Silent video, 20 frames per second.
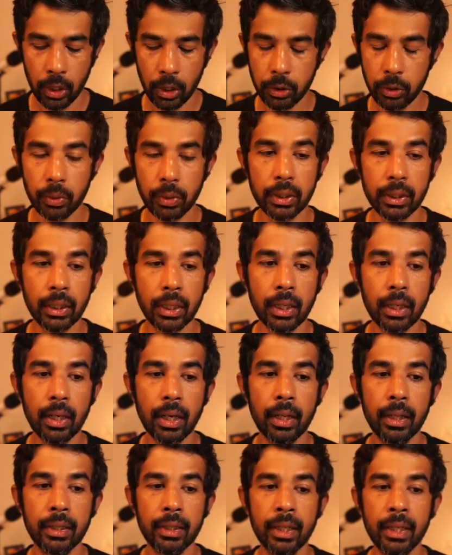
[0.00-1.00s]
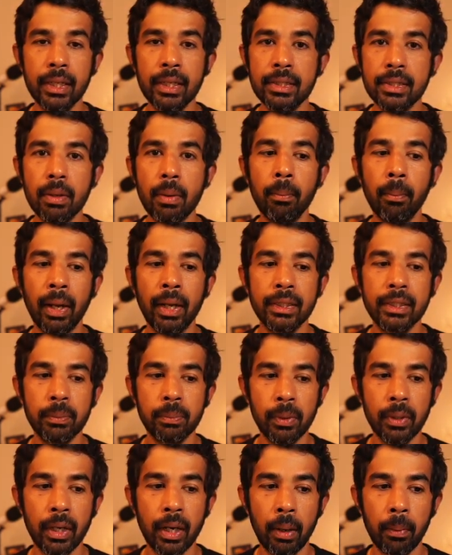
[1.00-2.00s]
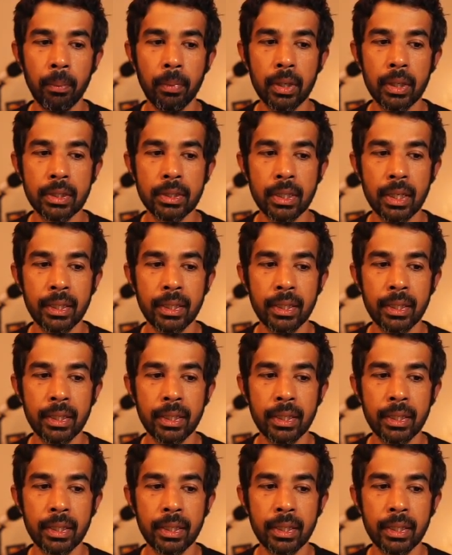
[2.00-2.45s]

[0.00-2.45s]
to return these multiple numbers